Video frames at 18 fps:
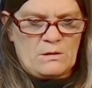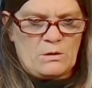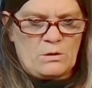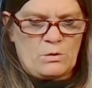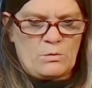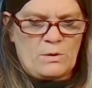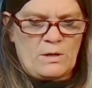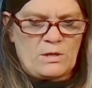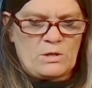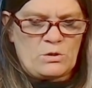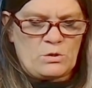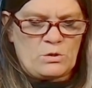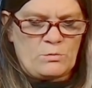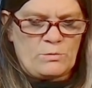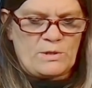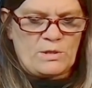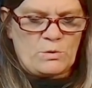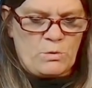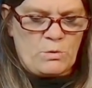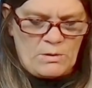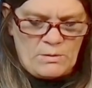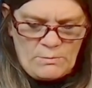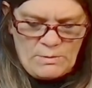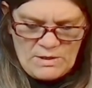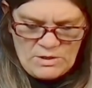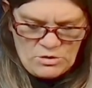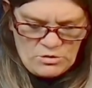Not quite sure which
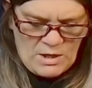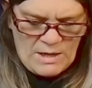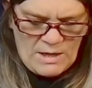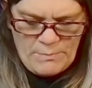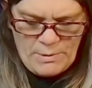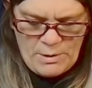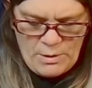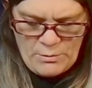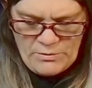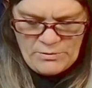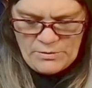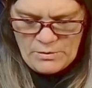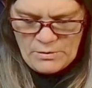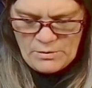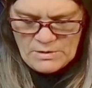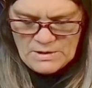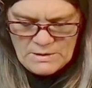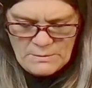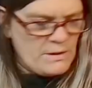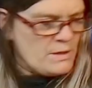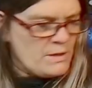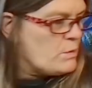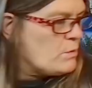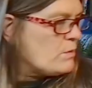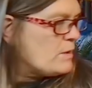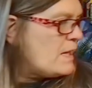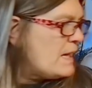one. Let's try them both, see what they
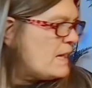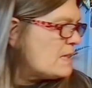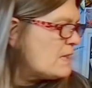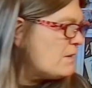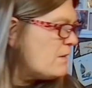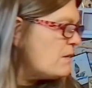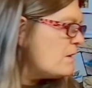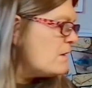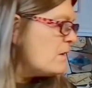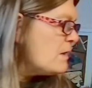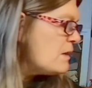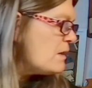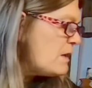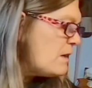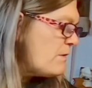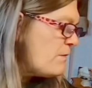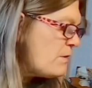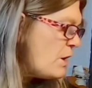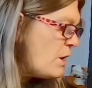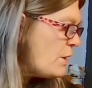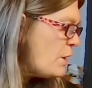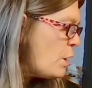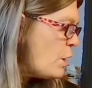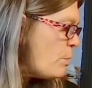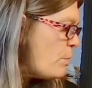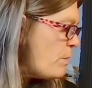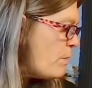look like. Have I got
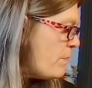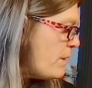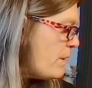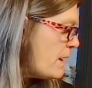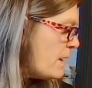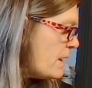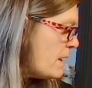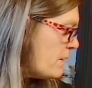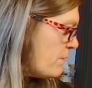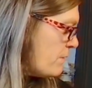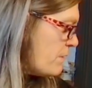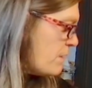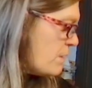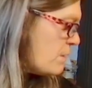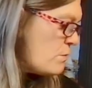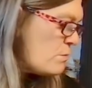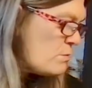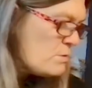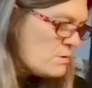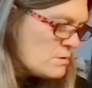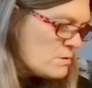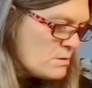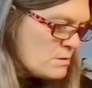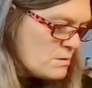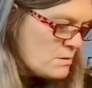an open packet of those?